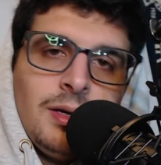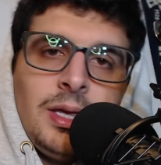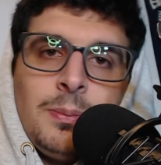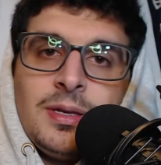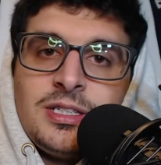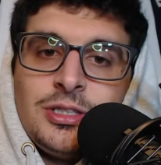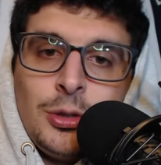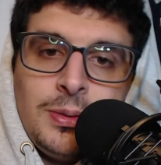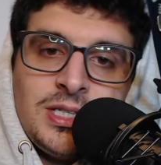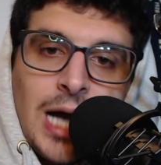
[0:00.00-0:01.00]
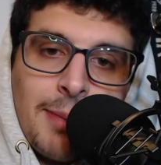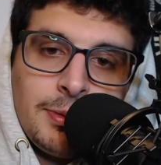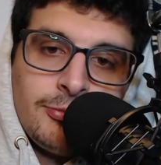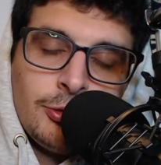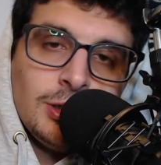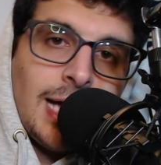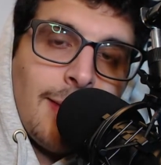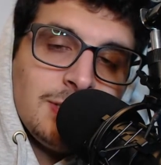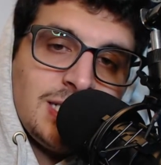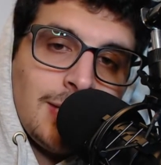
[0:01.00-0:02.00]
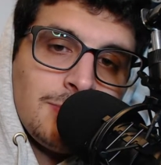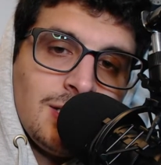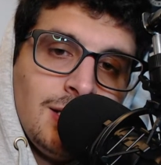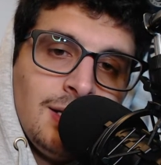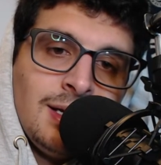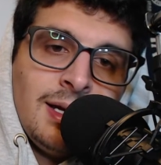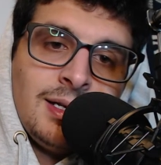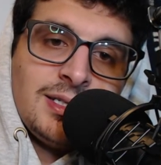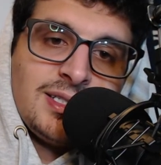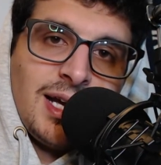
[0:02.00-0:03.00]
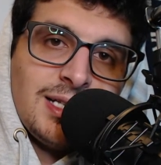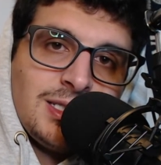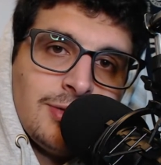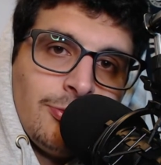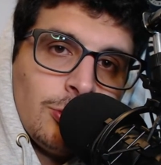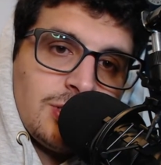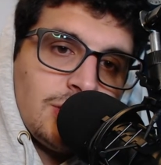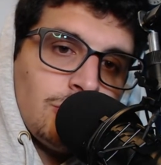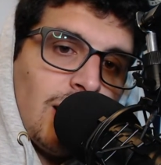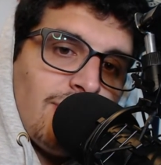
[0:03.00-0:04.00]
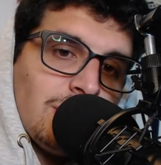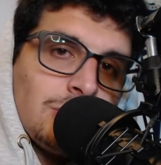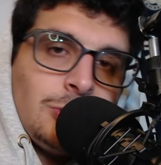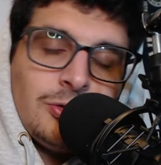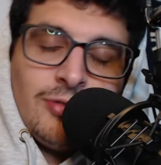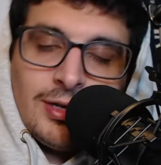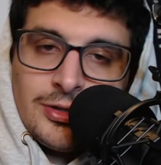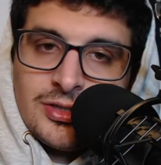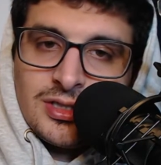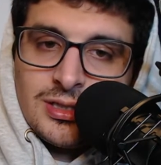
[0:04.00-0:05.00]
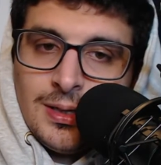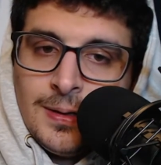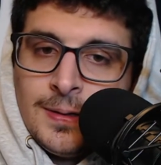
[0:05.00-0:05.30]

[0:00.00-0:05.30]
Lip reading: He misses Obi Toppin for a lob attempt and decides to force a drive on 2 defenders.